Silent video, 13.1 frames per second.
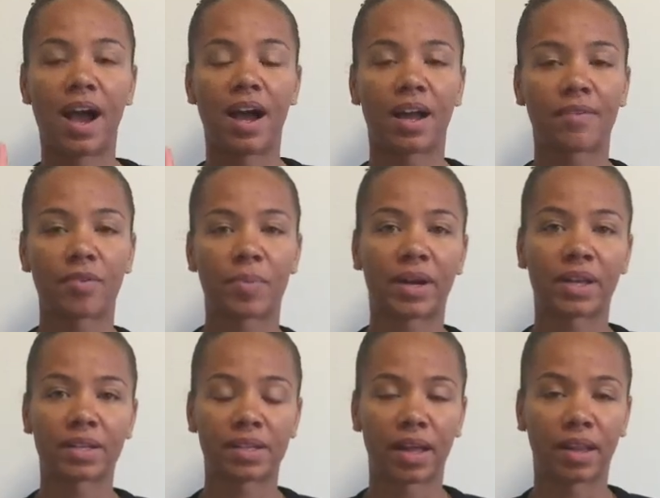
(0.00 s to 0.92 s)
Hi everybody,
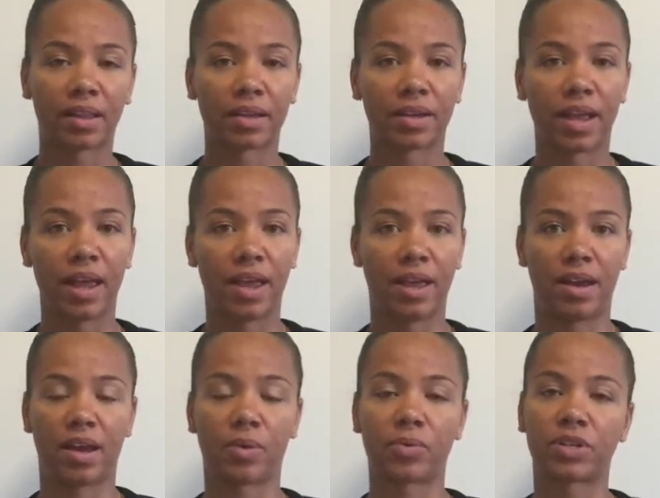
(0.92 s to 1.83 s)
it's Ellen, and
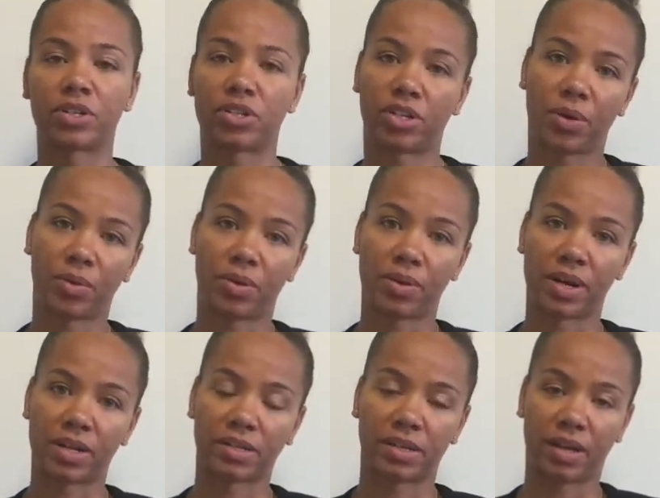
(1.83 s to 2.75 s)
I wanted to share with you
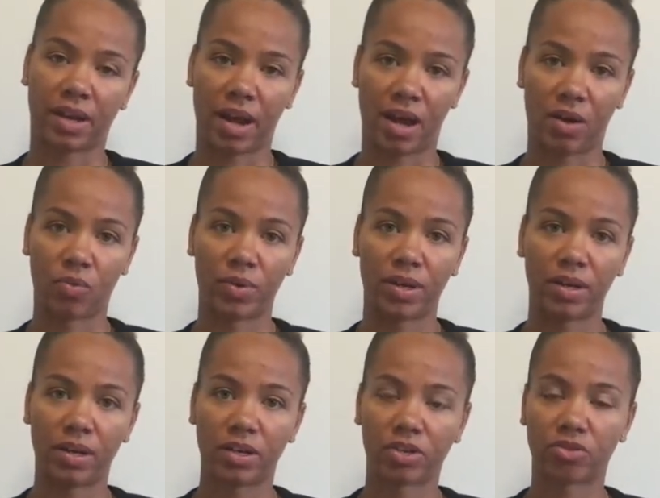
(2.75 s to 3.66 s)
guys today how
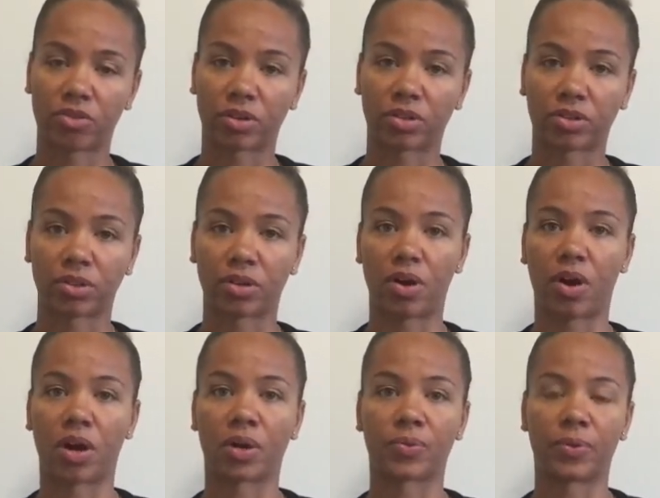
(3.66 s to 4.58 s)
we structure
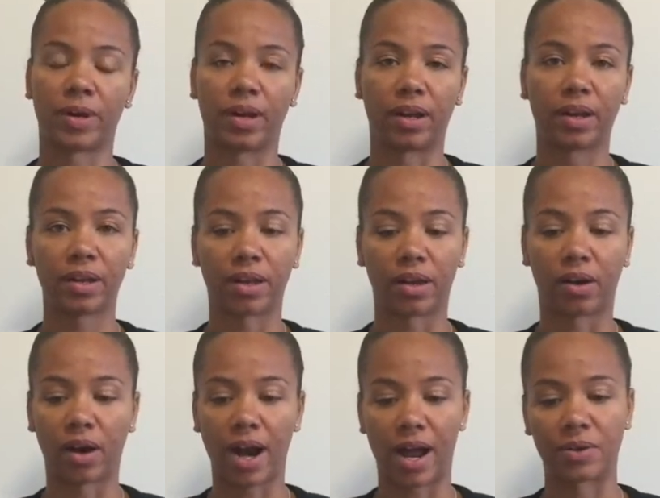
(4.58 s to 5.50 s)
our reading in
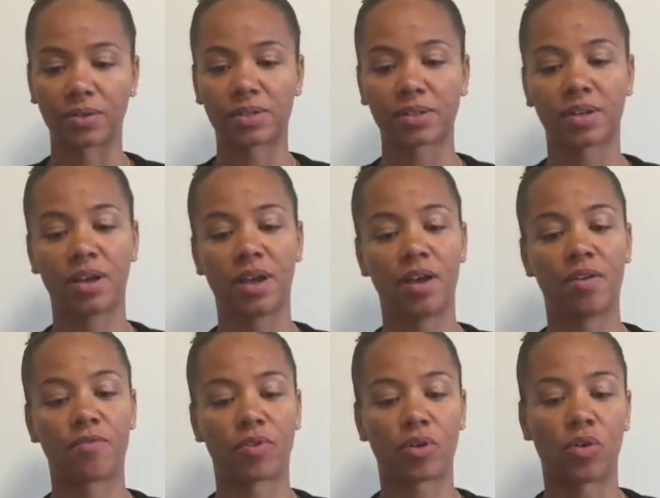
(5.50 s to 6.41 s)
our house
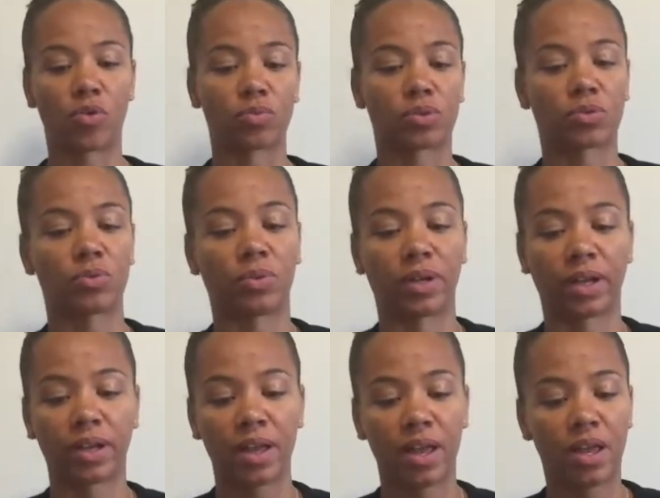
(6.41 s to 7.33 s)
for
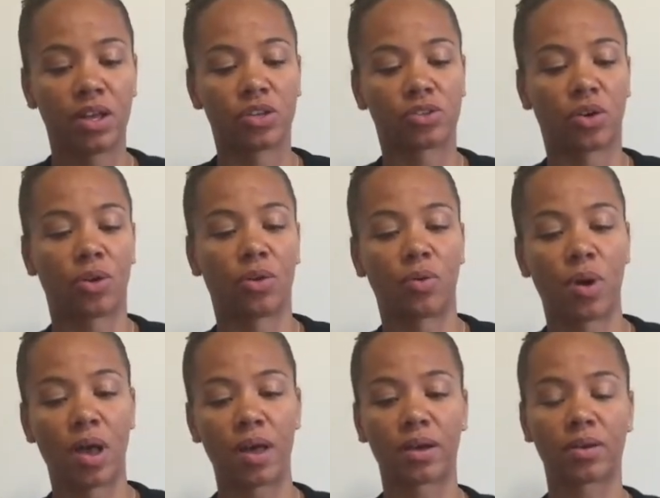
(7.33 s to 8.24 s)
homeschooling. So
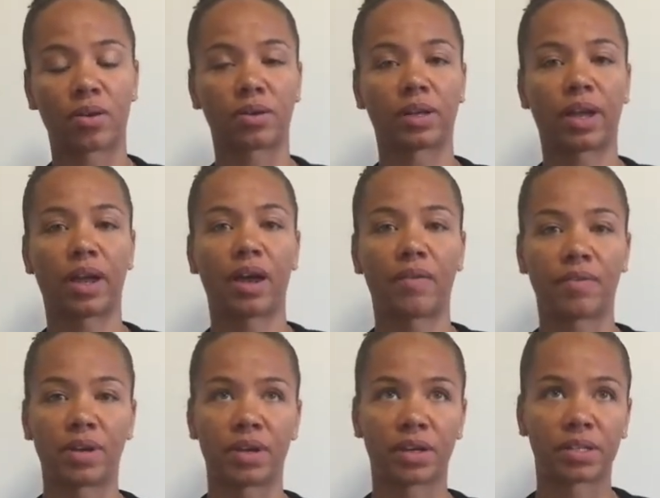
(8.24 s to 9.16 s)
currently I have
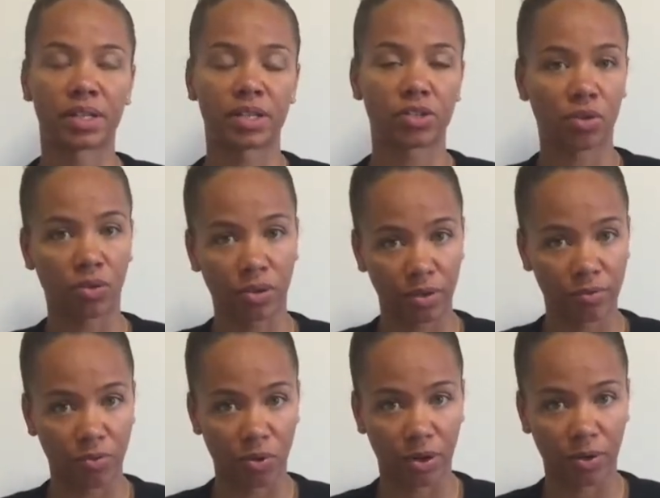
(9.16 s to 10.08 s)
a 6-year-old and a
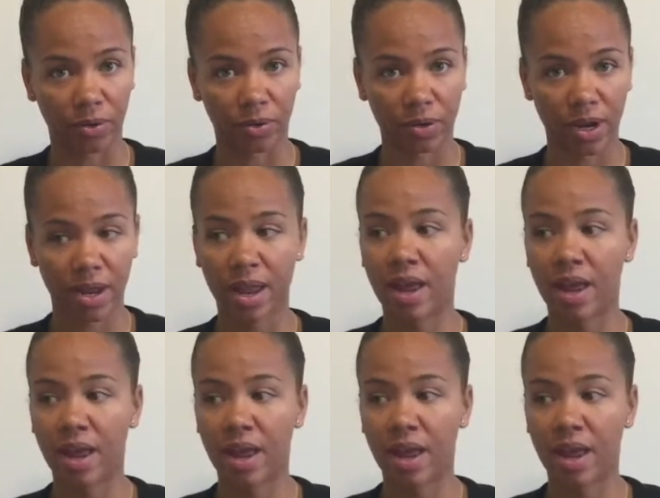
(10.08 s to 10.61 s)
4-year-old